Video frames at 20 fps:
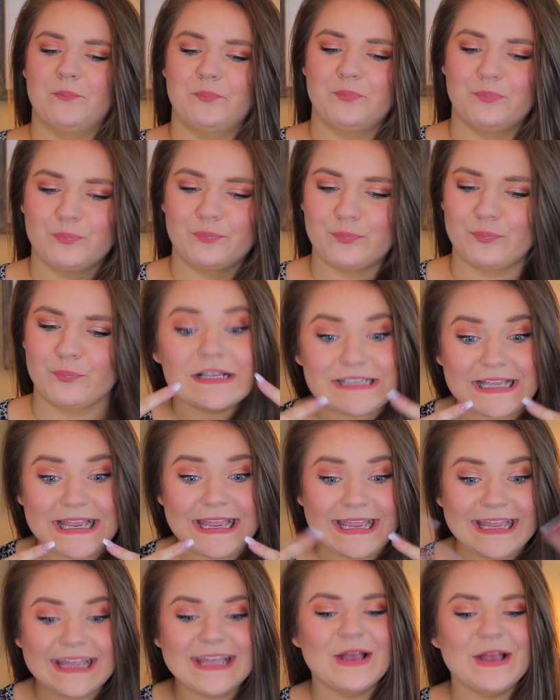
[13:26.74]

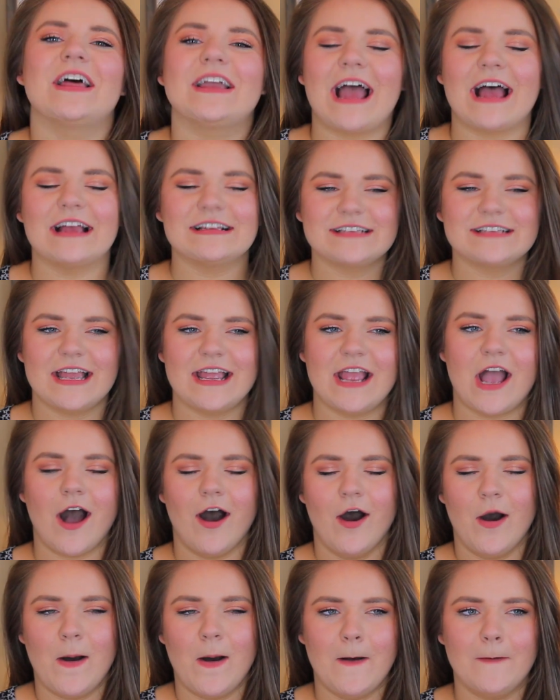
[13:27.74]
See, like I say
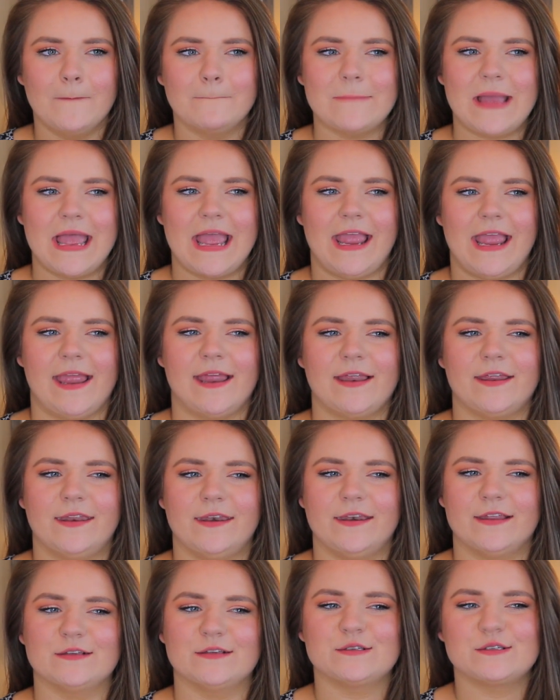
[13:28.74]

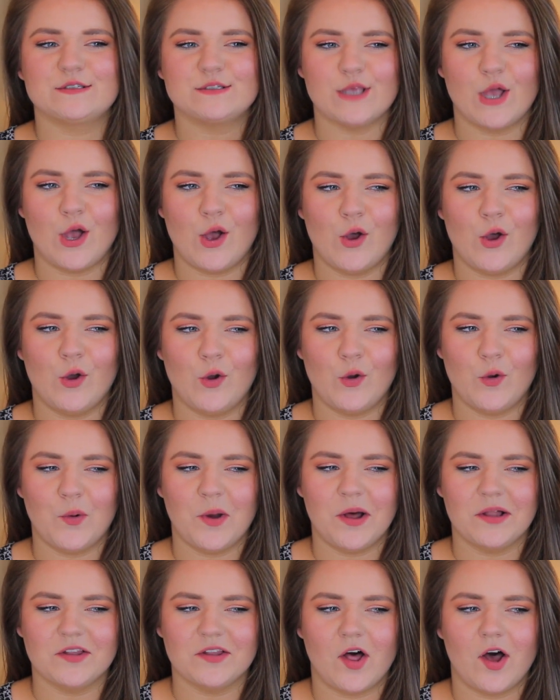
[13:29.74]
and so
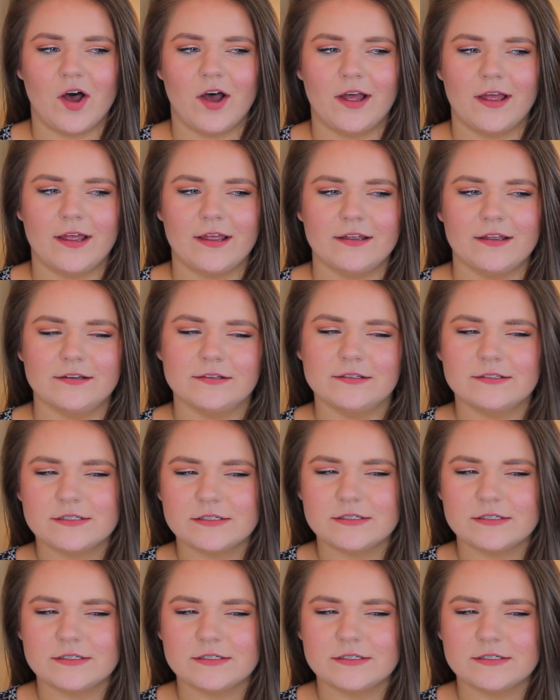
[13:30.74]
a lot.